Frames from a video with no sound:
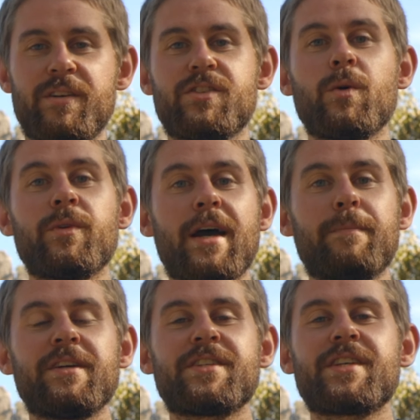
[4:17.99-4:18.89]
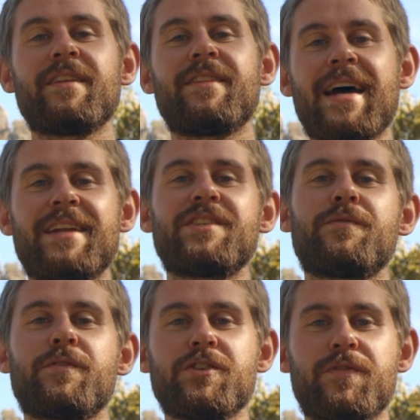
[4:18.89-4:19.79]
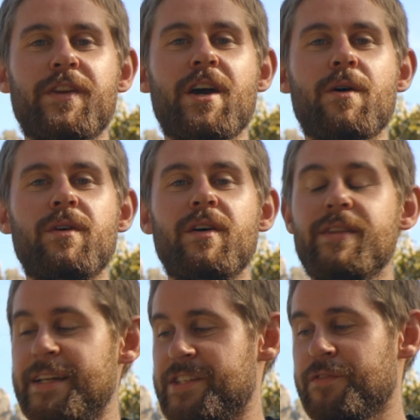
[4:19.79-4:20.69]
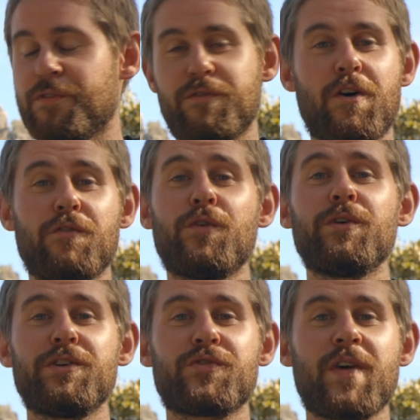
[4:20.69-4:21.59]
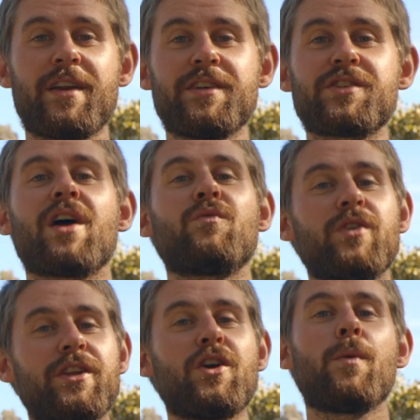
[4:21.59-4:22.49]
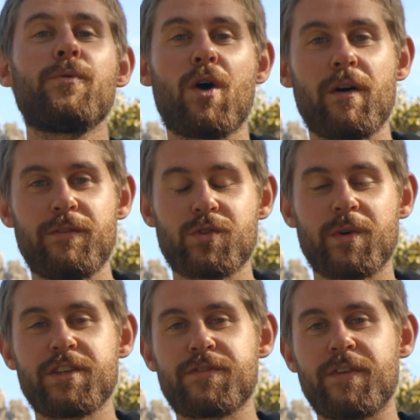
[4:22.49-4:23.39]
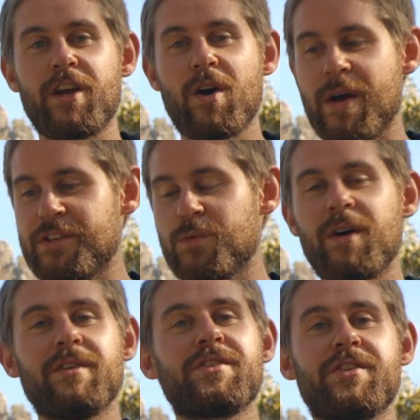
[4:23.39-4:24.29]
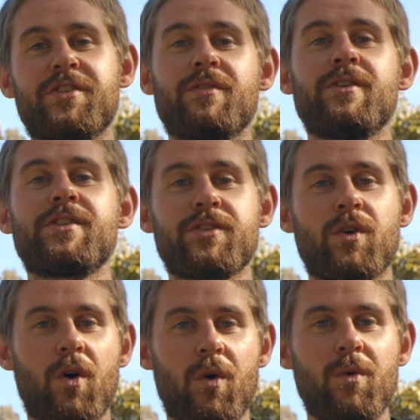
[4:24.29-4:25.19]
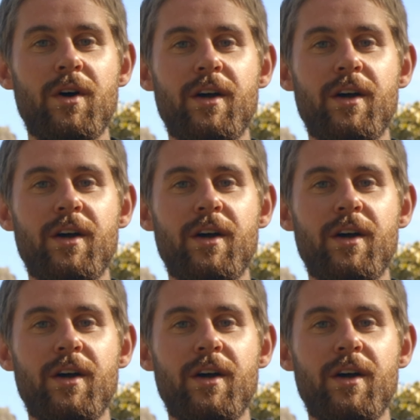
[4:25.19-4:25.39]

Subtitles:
So with that being said, that is it for this video. That's it for Fall Foliage Fridays. I really hope you all have enjoyed this video as well as this series as a whole.